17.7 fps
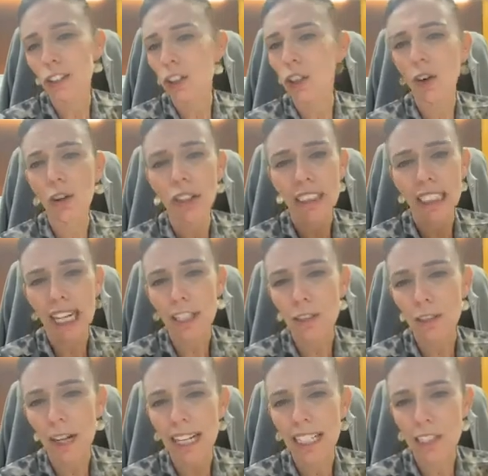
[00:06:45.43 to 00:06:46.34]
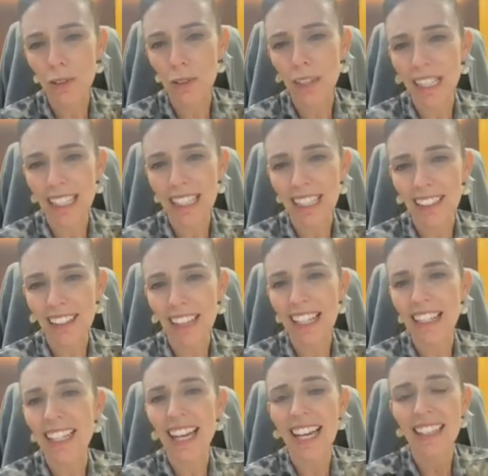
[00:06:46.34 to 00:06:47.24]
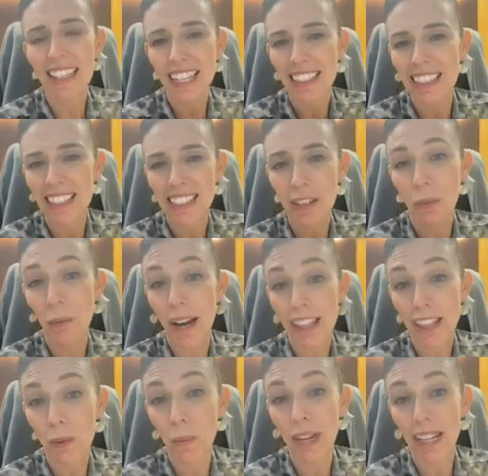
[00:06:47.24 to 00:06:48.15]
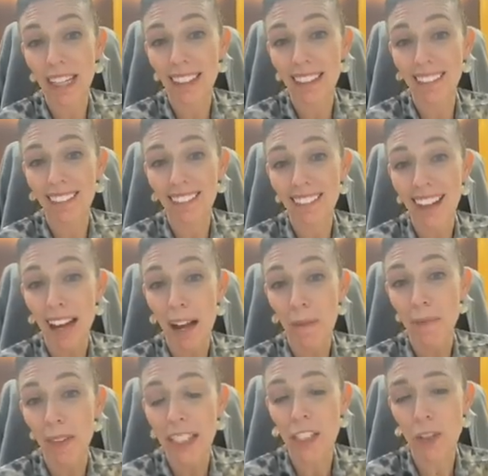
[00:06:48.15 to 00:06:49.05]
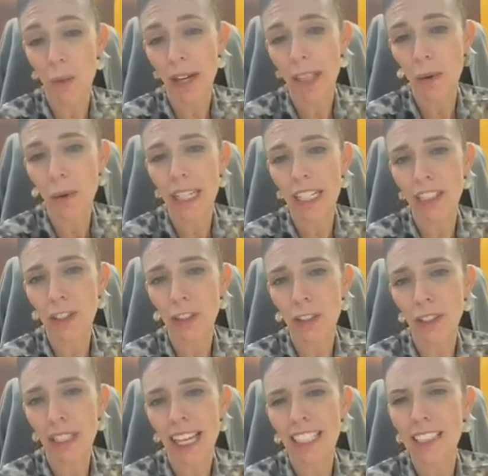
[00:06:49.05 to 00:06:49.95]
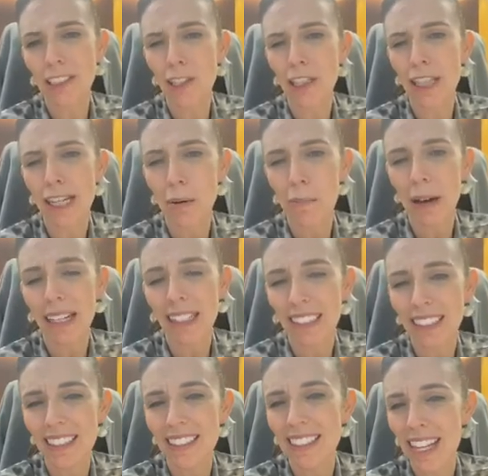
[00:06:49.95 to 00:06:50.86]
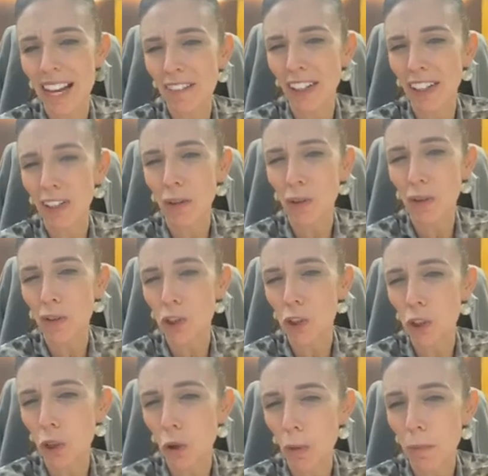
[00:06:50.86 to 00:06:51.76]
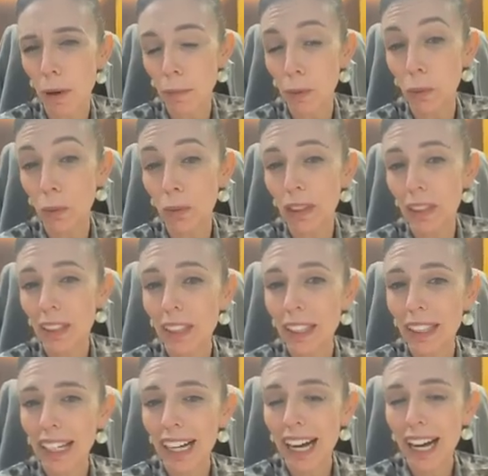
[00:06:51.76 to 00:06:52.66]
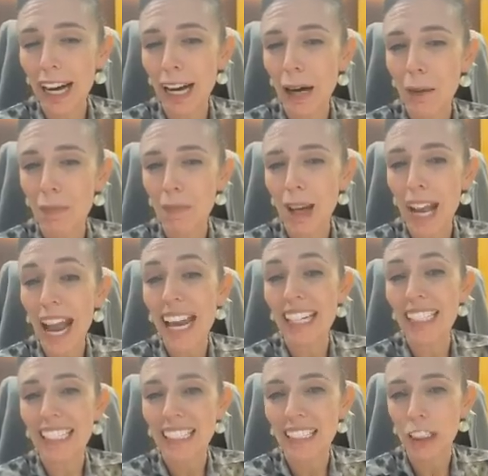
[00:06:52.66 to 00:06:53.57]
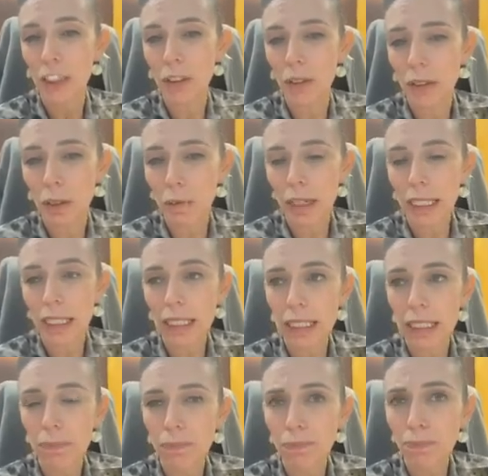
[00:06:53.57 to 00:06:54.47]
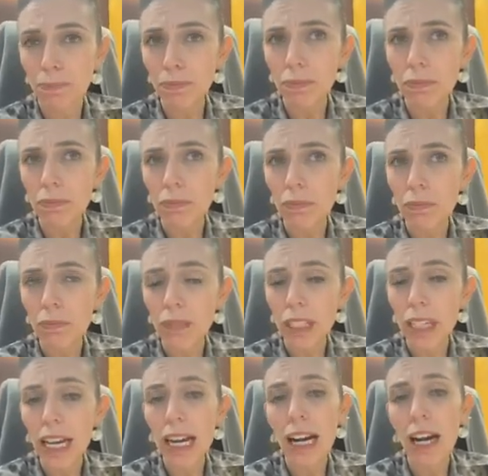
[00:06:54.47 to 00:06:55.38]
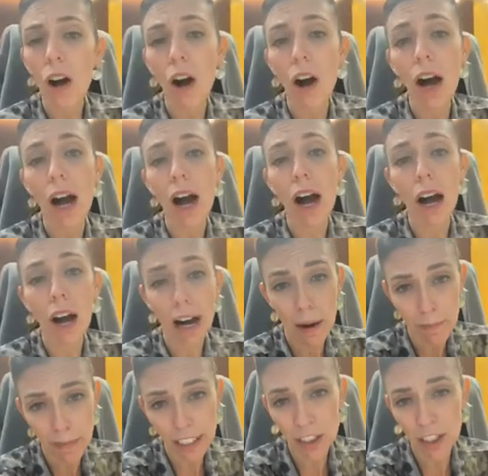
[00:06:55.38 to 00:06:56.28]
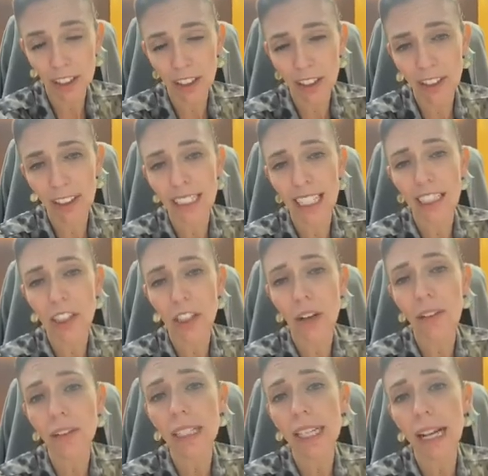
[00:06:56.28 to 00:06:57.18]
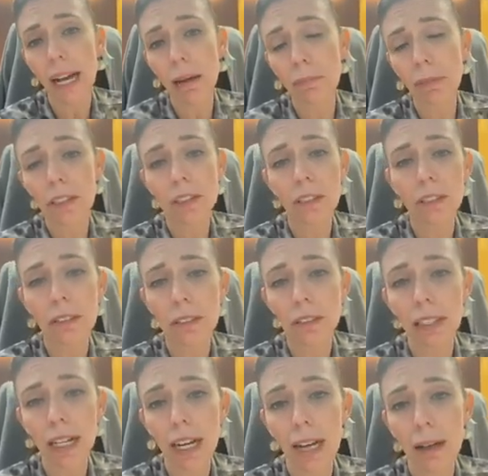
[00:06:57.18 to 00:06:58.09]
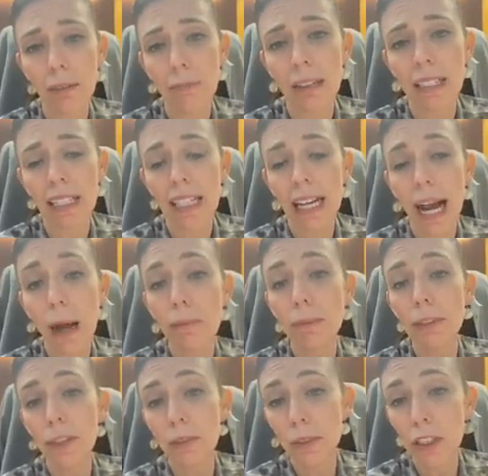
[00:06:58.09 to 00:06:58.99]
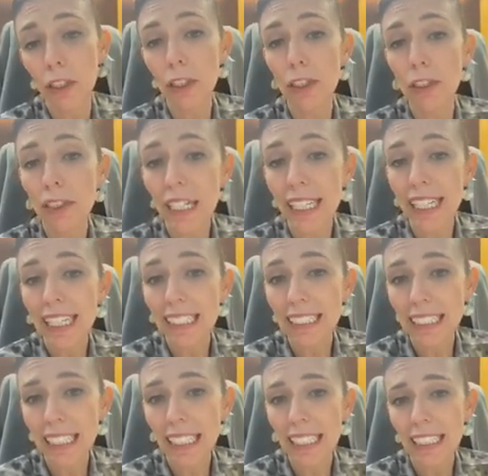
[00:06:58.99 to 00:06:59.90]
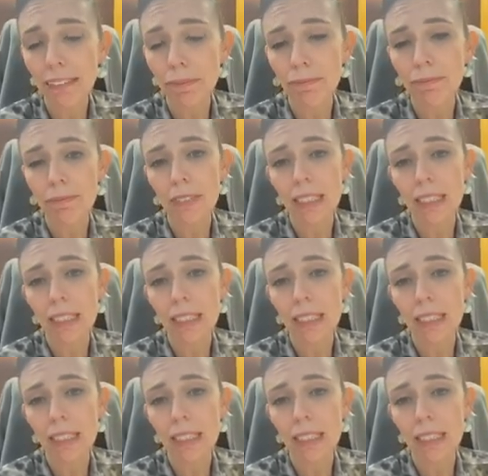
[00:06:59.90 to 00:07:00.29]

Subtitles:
contact trace or anything like that, that's the way that we can do that. So think about it as having your school bubble added into the mix. I imagine though that's only up to and including year 10.